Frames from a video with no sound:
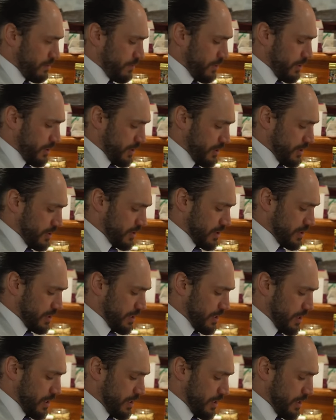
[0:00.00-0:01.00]
kind of tuned
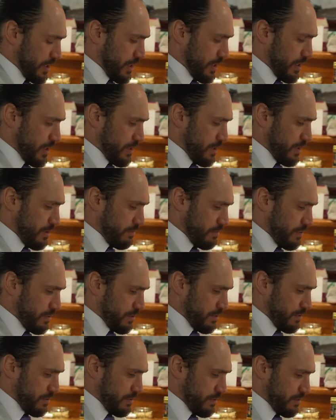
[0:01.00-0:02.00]
up and stuff. He resets
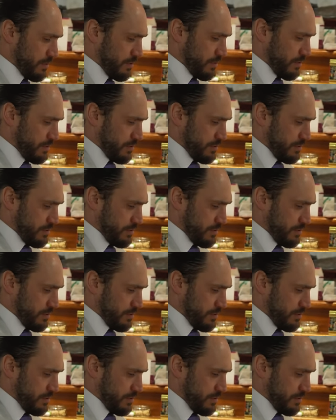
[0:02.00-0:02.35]
my whole body,